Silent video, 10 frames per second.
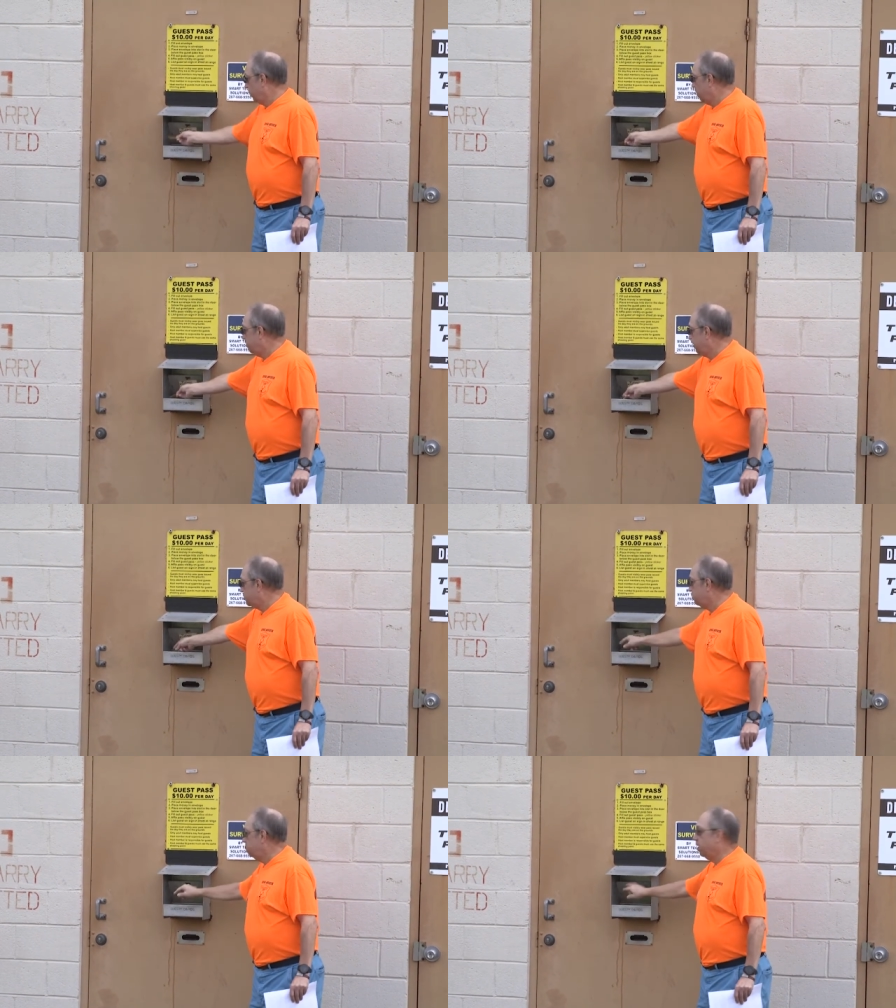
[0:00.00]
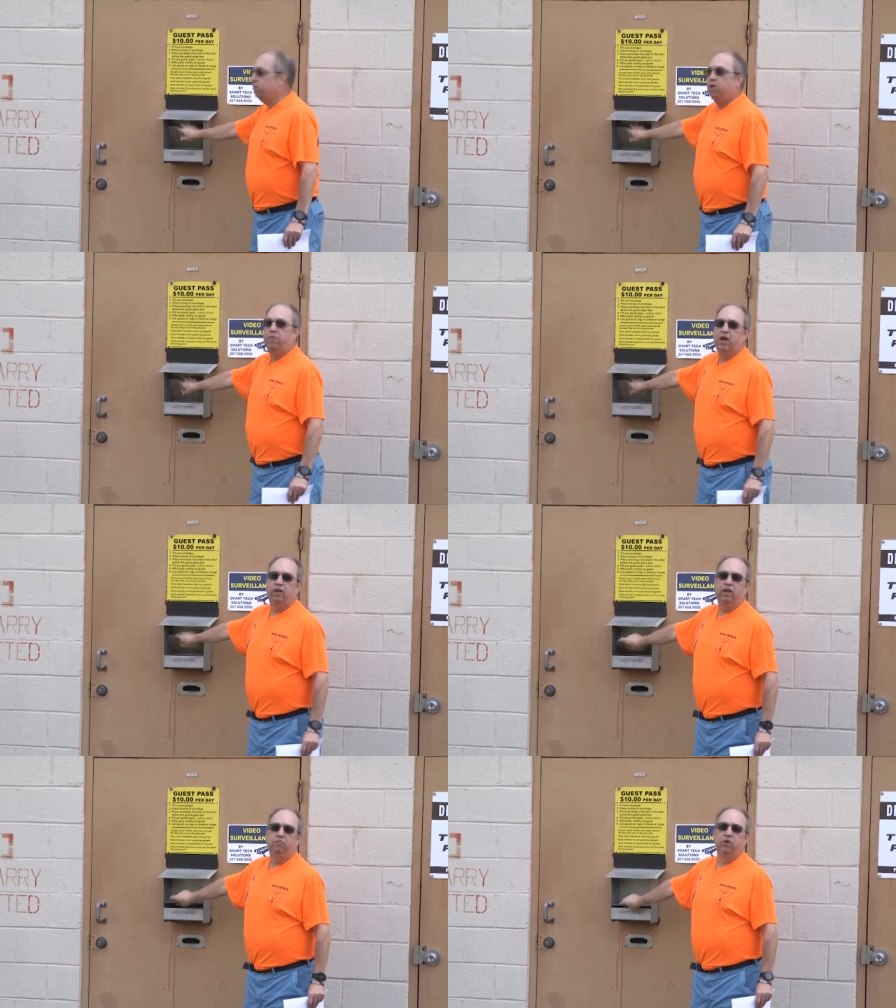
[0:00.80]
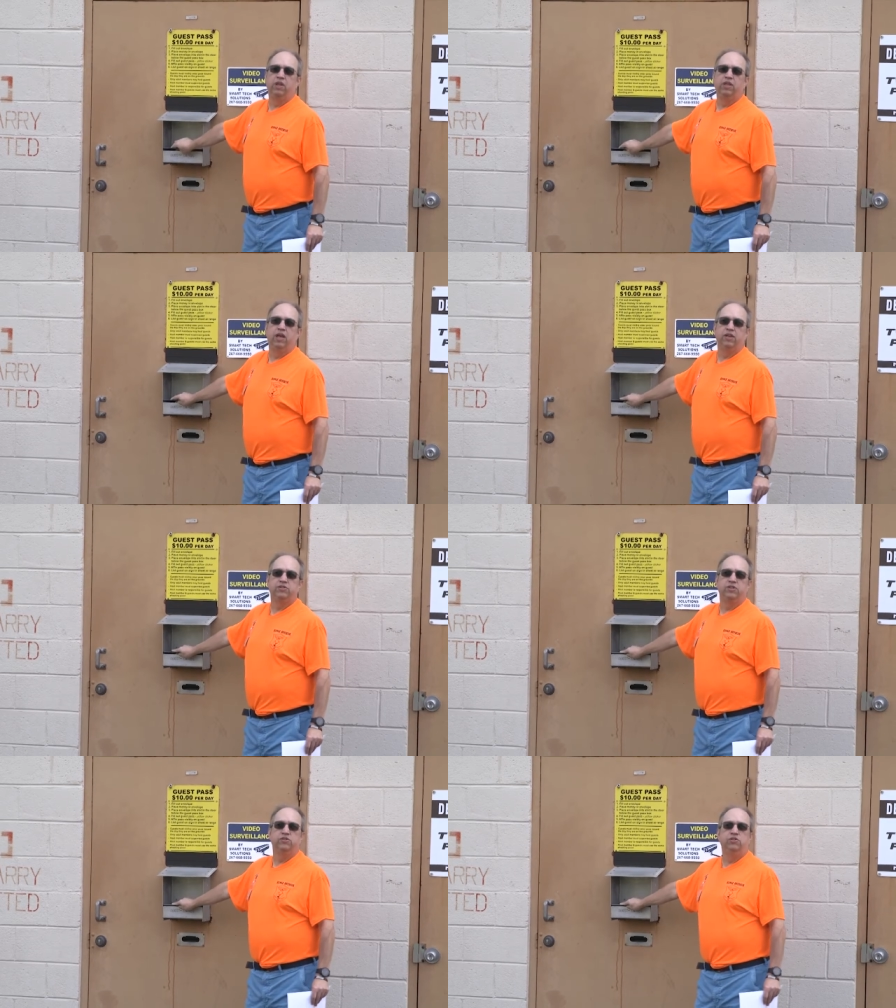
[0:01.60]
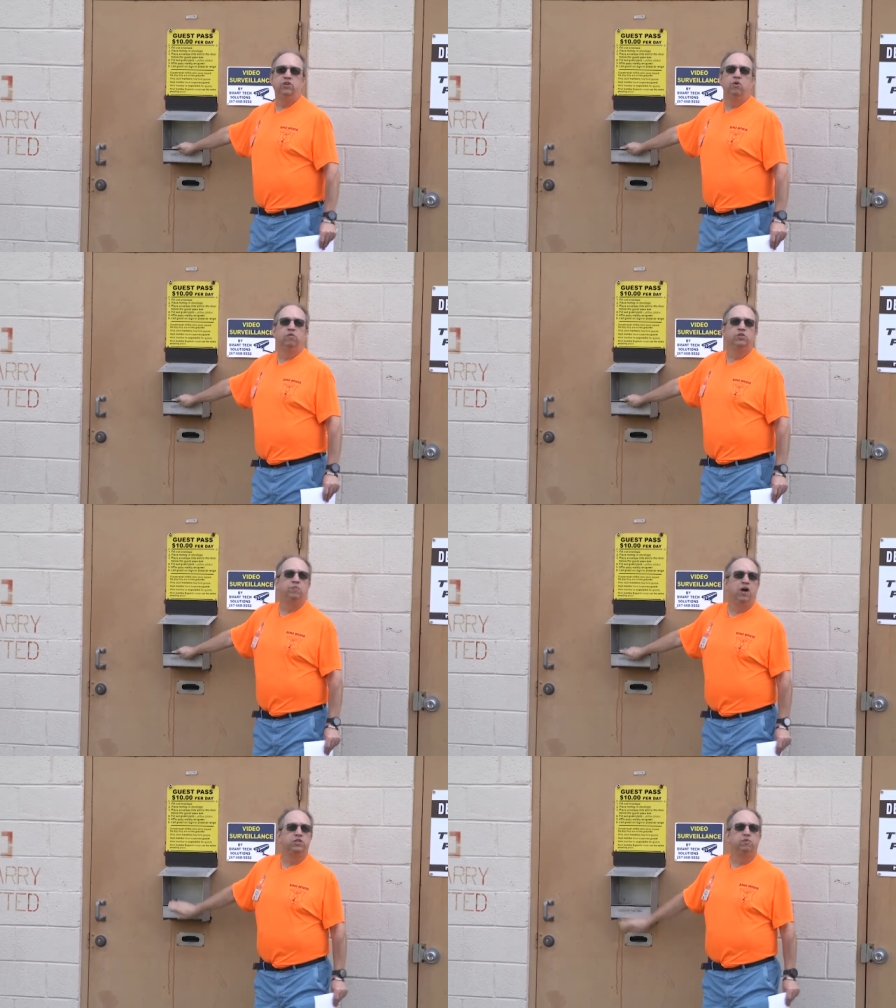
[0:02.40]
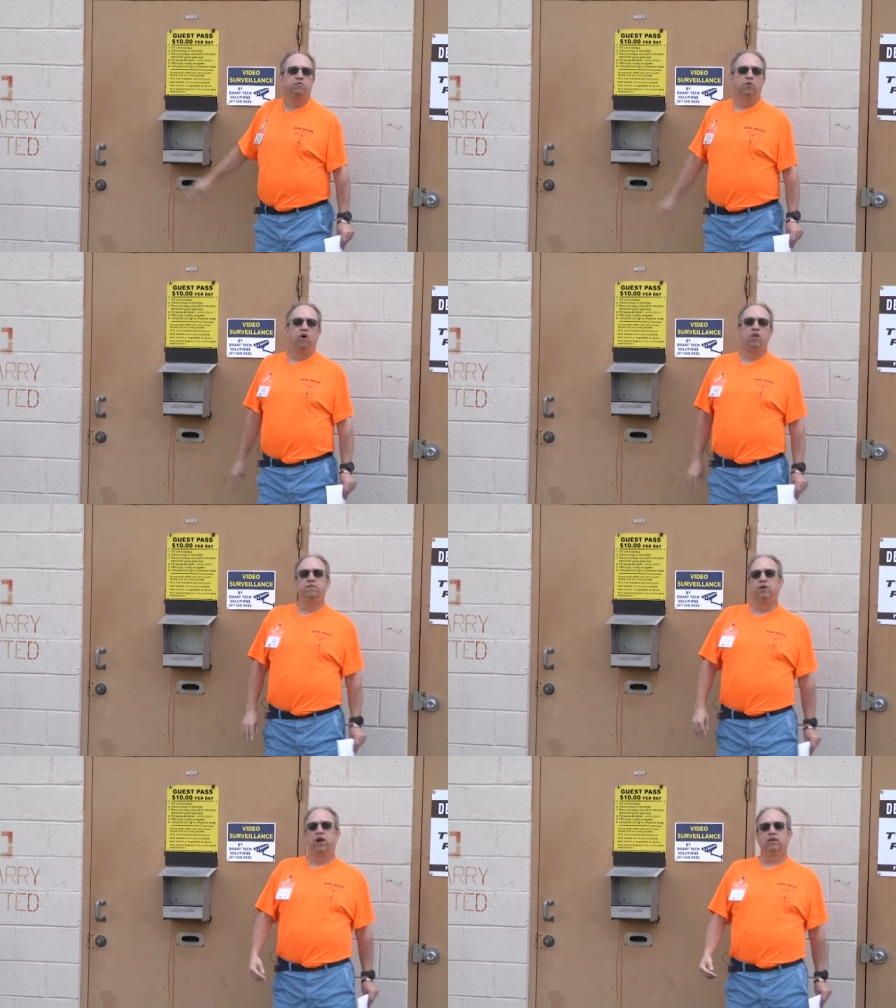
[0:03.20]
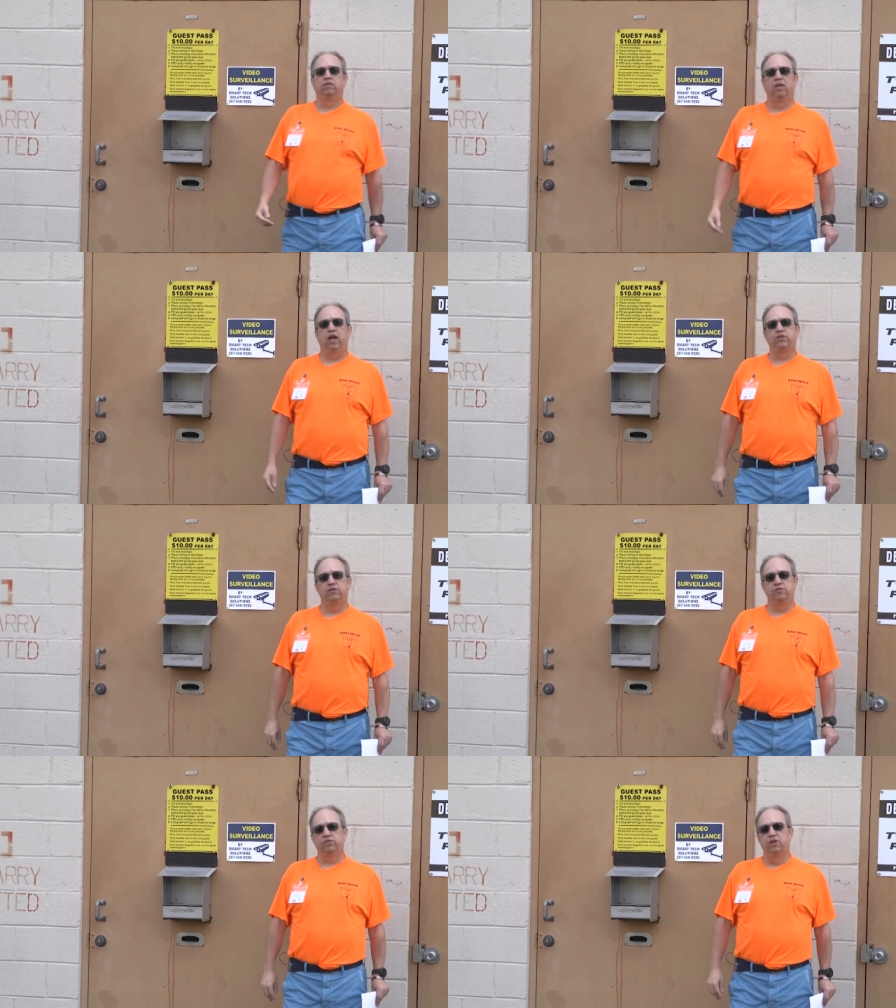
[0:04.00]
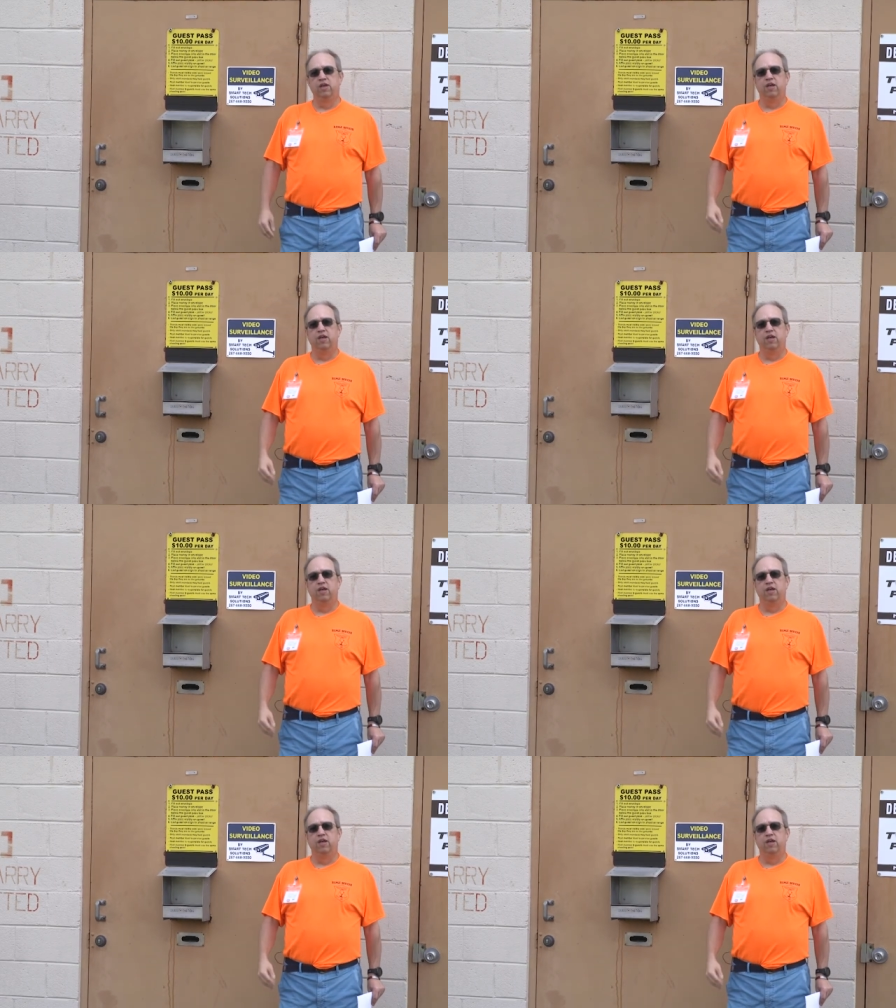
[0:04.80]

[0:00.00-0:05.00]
couple things to remember about bringing guests is you are responsible for all of their act actions.